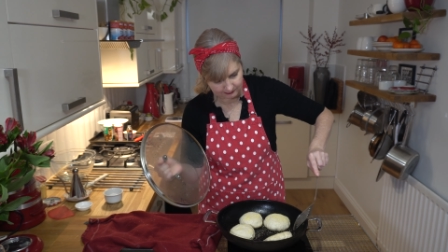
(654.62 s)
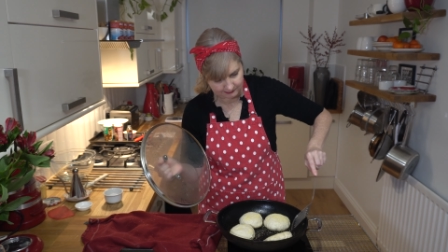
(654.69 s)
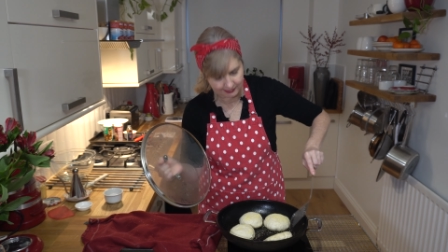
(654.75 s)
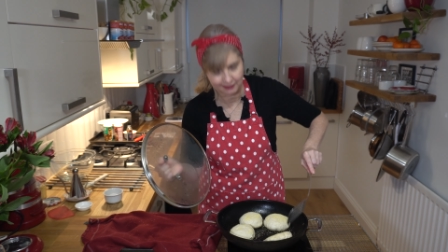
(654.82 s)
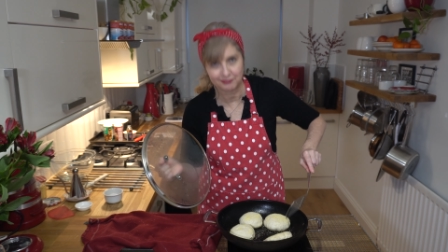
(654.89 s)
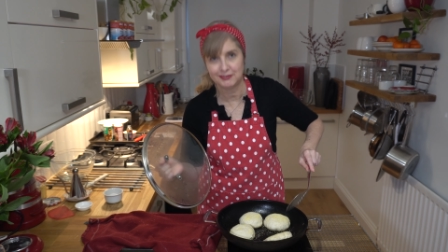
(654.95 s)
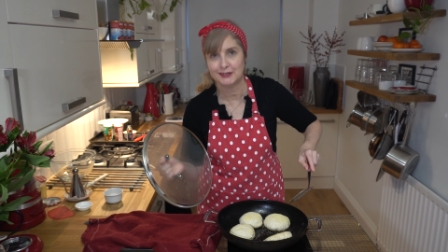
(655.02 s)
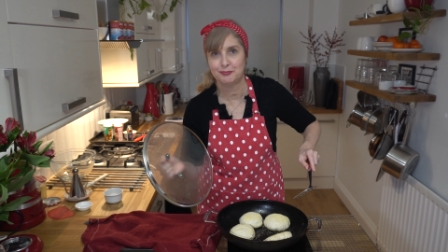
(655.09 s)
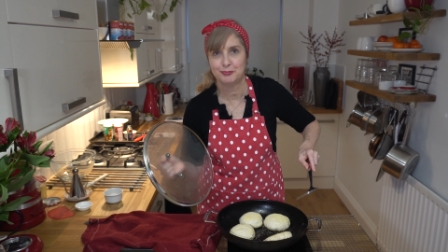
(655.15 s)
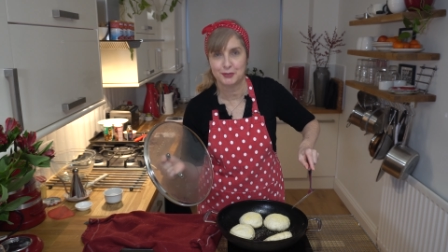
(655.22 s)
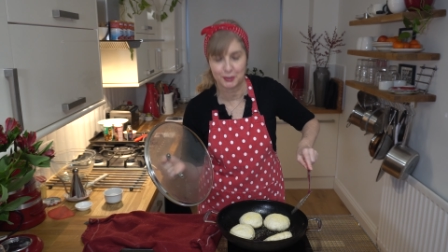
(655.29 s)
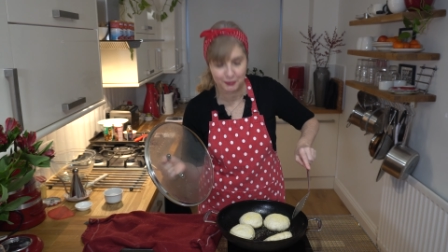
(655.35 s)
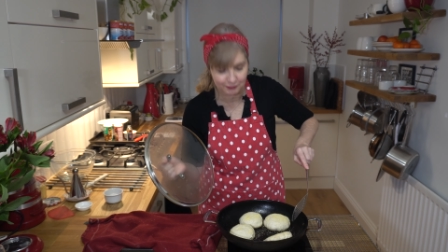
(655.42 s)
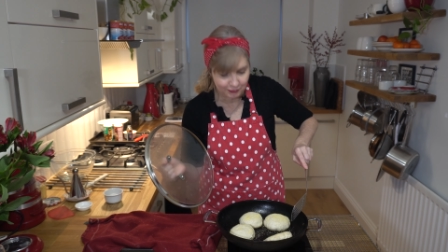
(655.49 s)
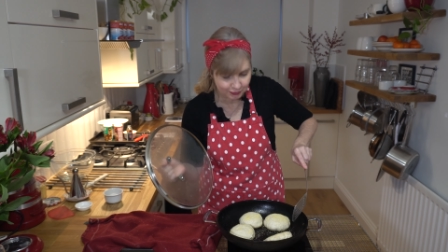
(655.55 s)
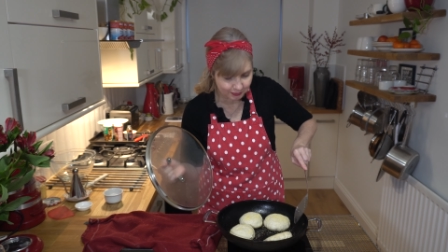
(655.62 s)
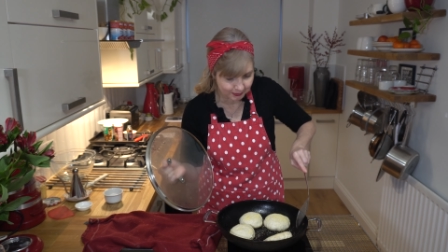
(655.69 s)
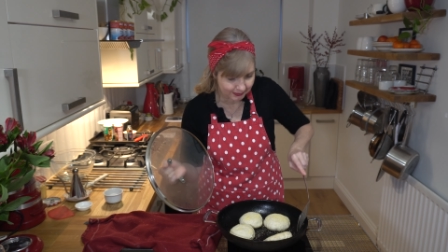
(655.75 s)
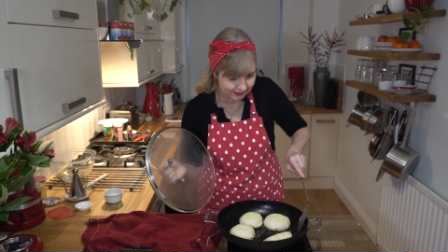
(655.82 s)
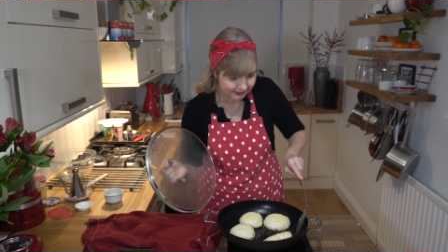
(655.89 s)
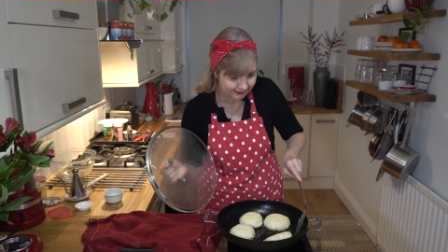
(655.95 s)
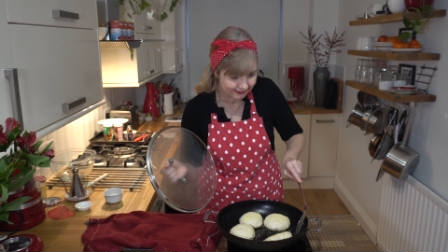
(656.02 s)
I flipped over too
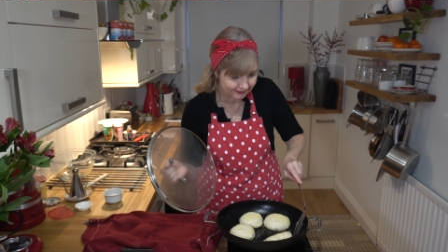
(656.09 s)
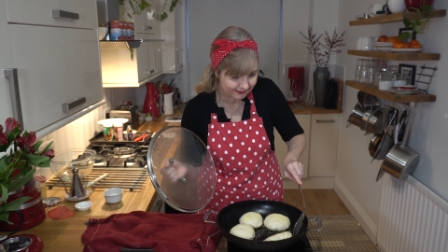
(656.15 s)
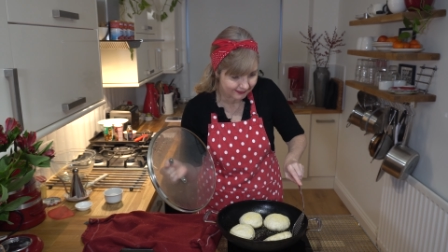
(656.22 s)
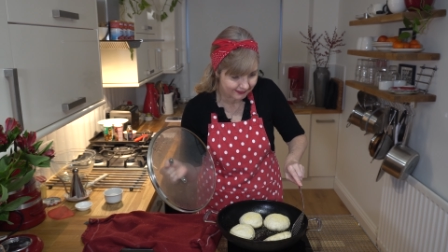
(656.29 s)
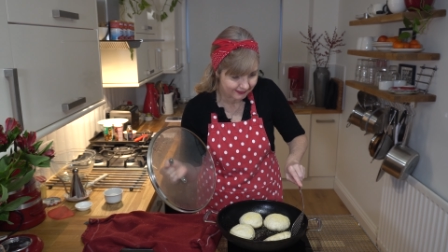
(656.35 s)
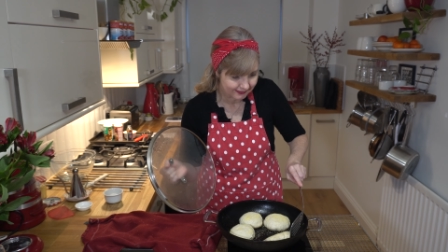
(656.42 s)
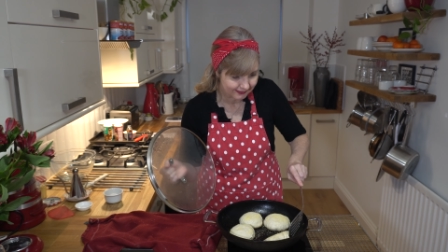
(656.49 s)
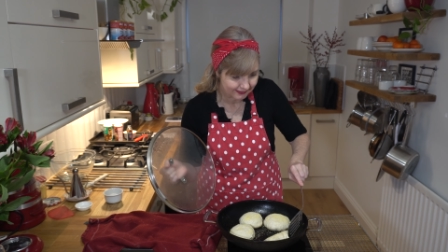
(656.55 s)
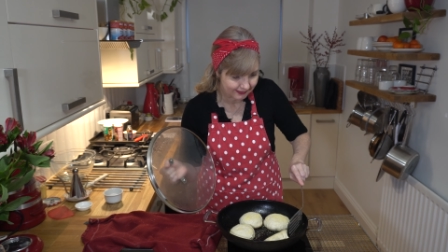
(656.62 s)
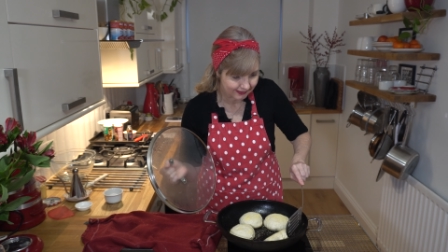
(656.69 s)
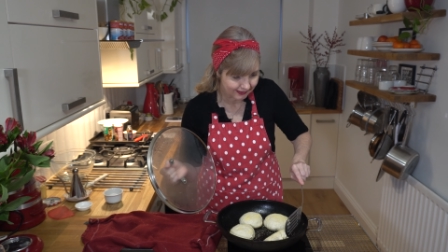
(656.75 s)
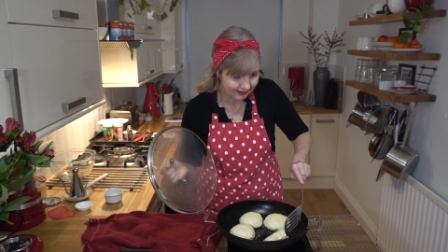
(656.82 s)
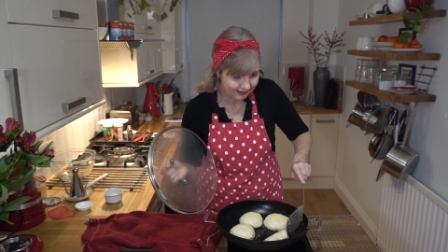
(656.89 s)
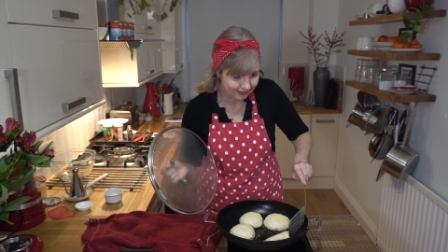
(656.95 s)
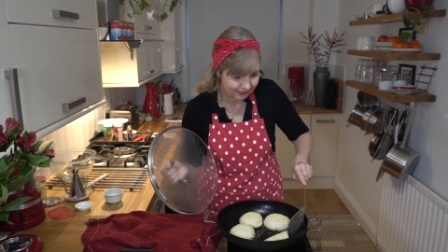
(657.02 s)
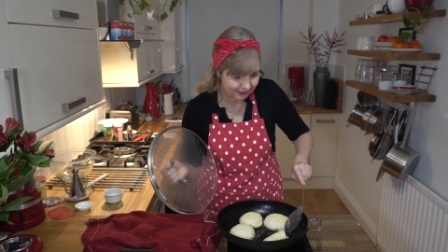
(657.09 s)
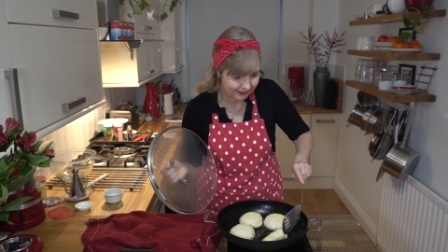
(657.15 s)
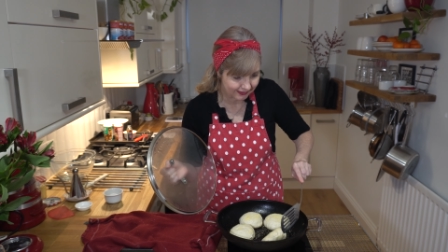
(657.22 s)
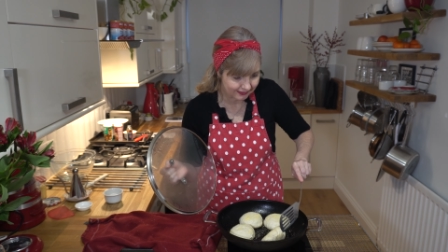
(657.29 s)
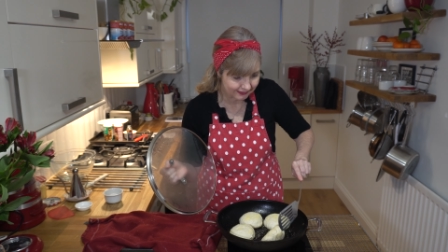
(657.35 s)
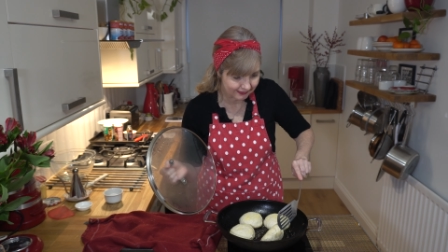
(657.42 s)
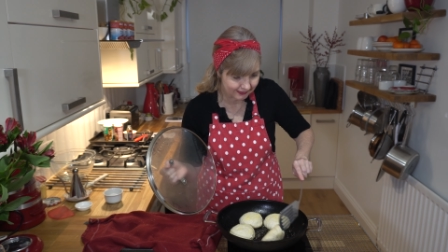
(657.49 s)
early. I
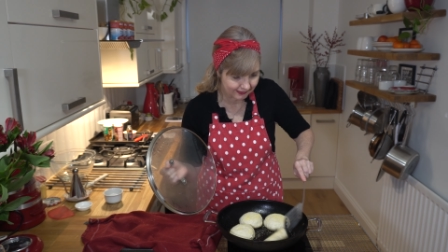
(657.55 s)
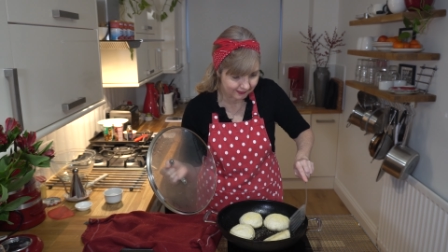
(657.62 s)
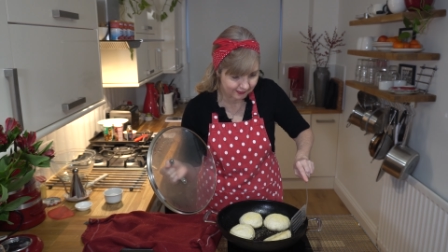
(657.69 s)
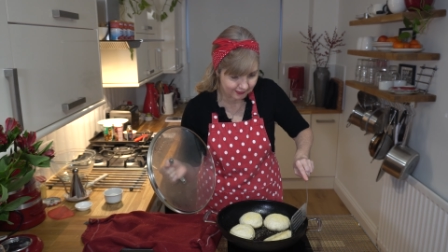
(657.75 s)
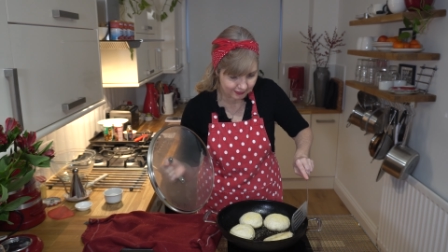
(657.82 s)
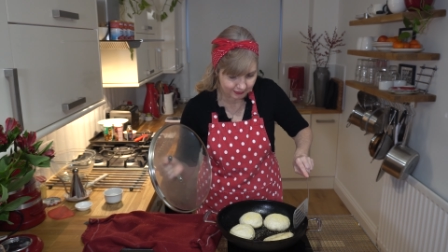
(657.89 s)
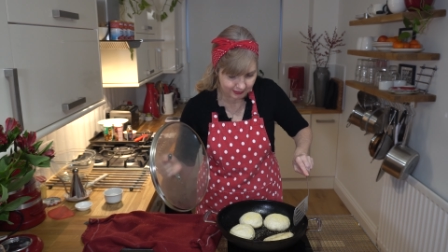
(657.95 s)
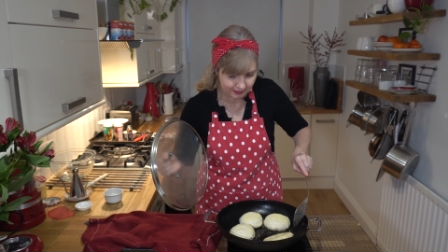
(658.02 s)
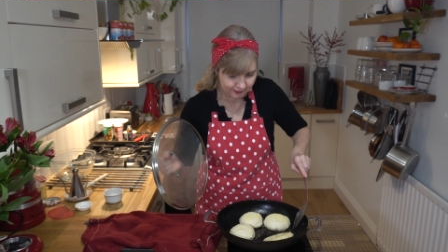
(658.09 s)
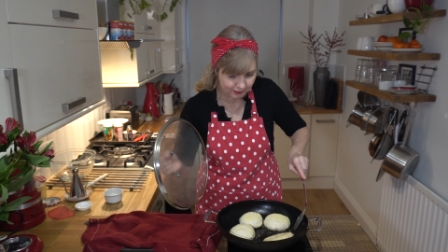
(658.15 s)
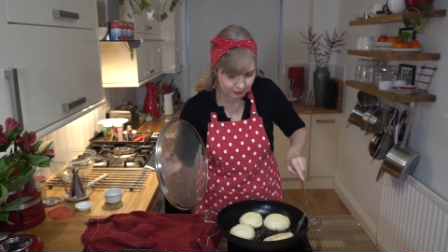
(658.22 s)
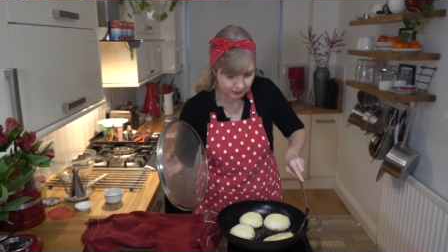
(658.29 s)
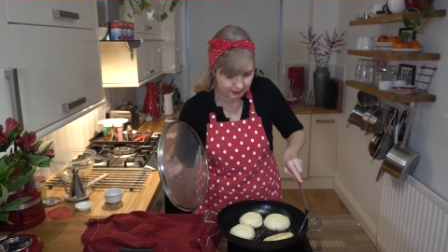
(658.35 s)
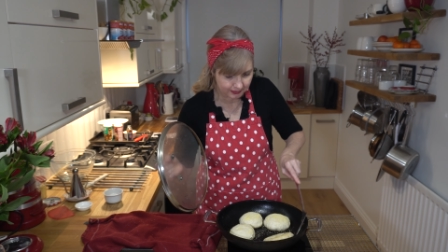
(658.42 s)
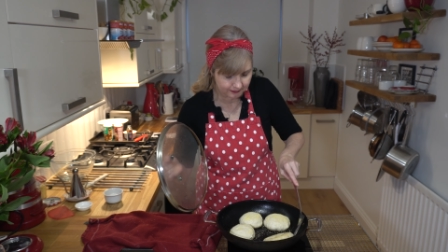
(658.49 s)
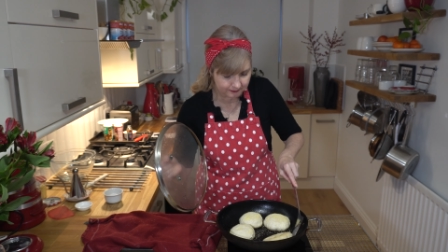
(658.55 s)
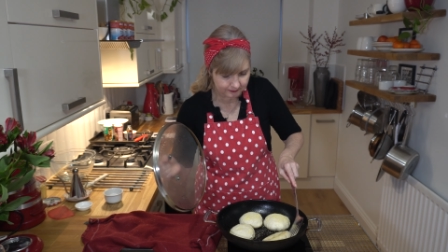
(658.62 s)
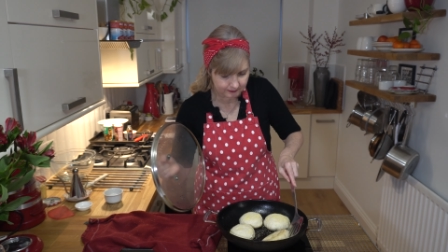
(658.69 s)
think that still needs cooking.